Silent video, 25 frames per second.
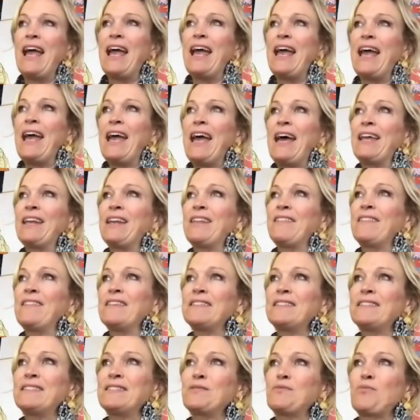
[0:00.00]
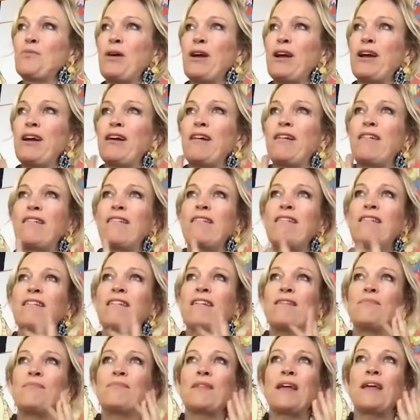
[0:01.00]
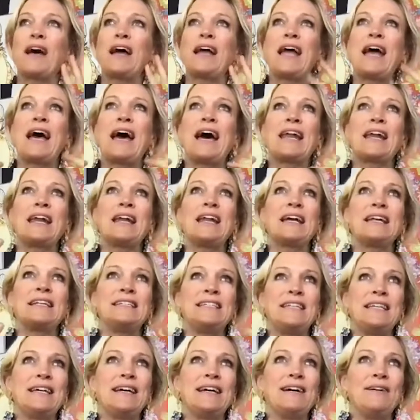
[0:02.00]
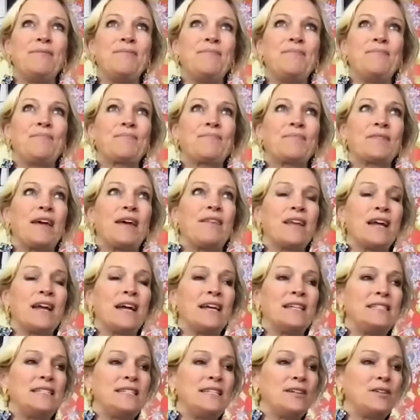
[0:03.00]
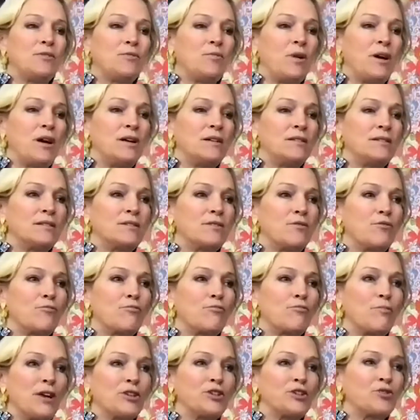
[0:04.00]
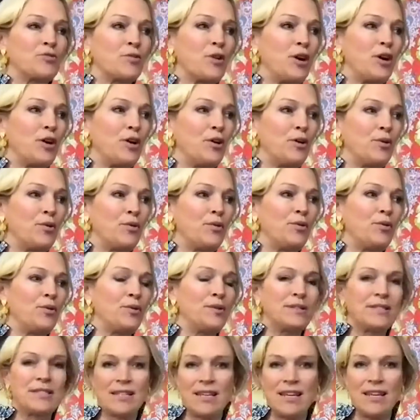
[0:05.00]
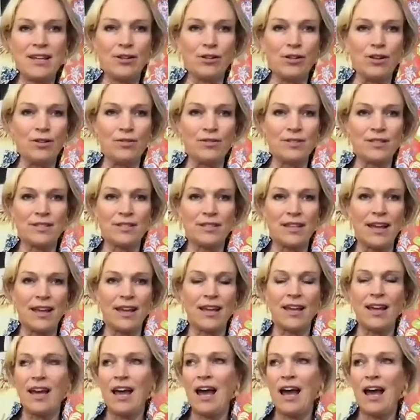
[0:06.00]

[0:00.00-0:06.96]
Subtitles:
And this is where I had an idea, and the idea was retro ski clothes. Like,